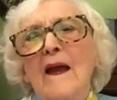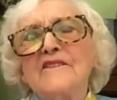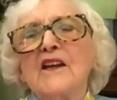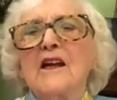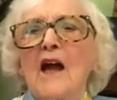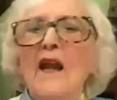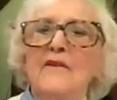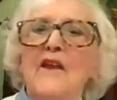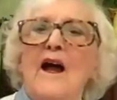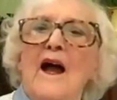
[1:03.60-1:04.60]
it's a colour
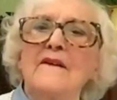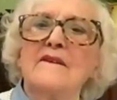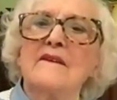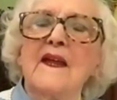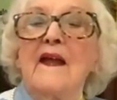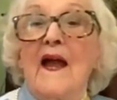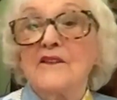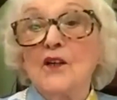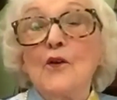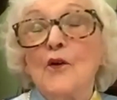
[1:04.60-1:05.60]
that I think
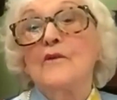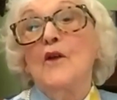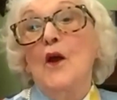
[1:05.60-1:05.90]
has a look of